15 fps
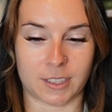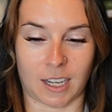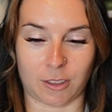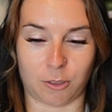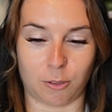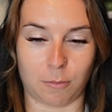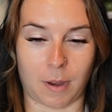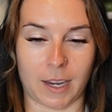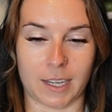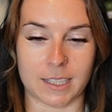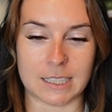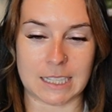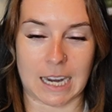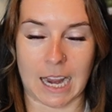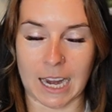got through my
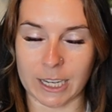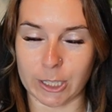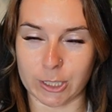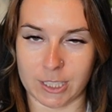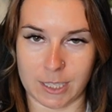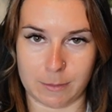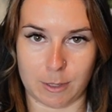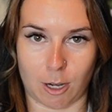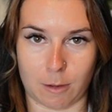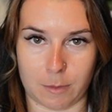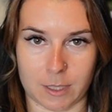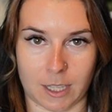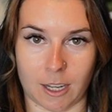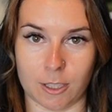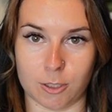entire TBR
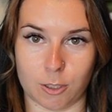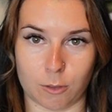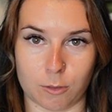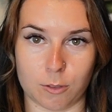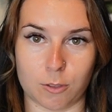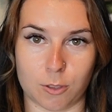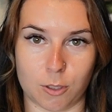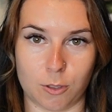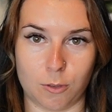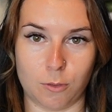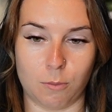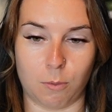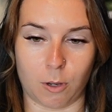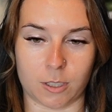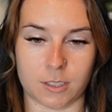besides those
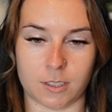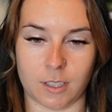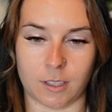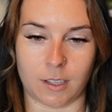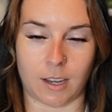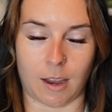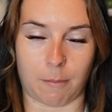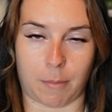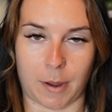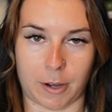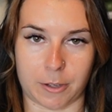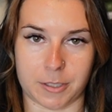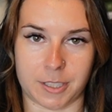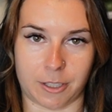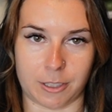2 books in the
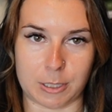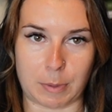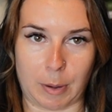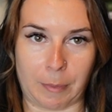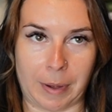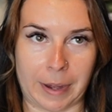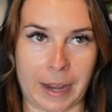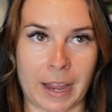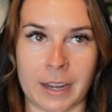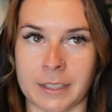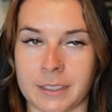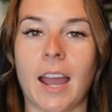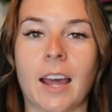Empire series by Rita Kent.